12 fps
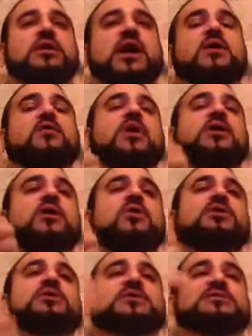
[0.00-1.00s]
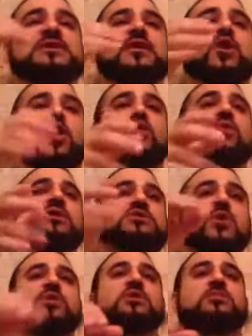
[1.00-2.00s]
and how do I know that it's not
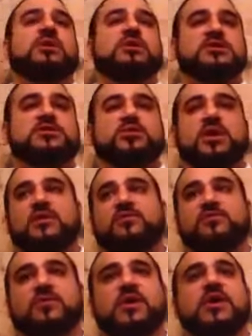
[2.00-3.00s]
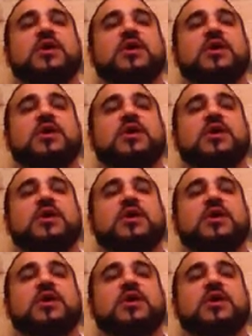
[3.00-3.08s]
always going to be in this life?